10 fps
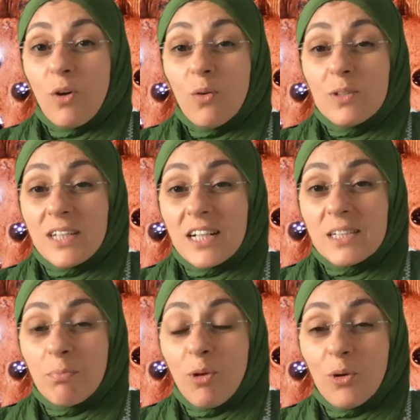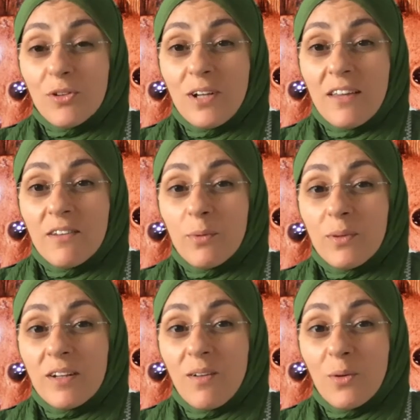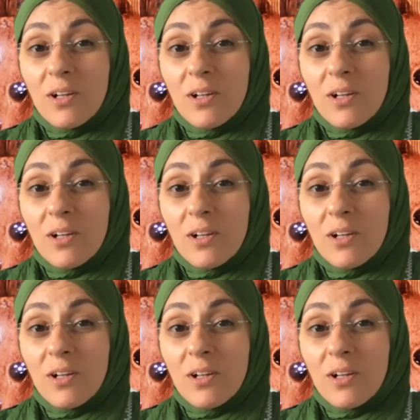We always explore together with the